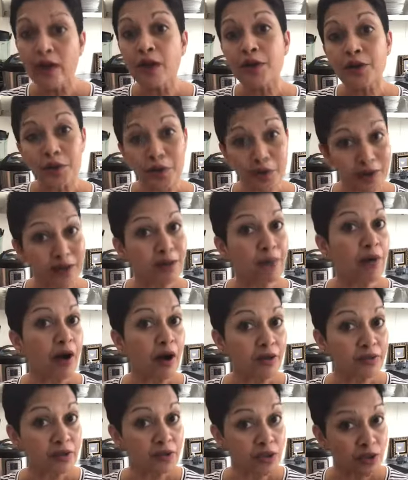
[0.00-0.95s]
cook them
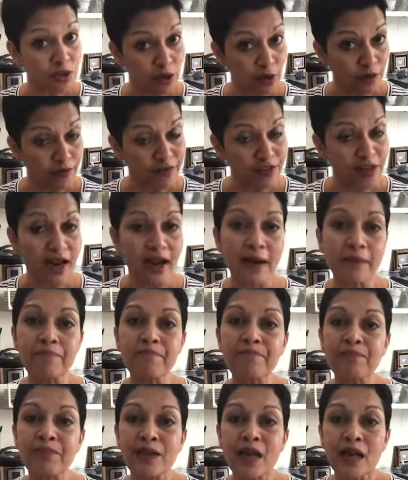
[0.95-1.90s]
on the stovetop.
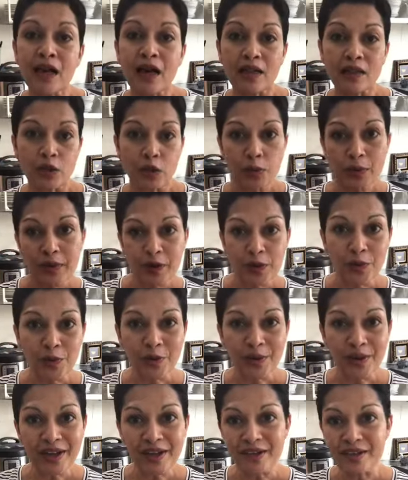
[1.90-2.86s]
A little bit of
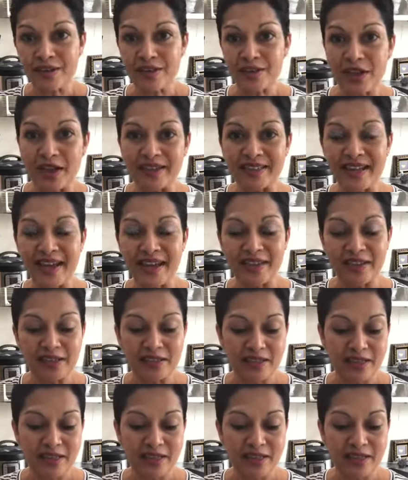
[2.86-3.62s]
oil, saute the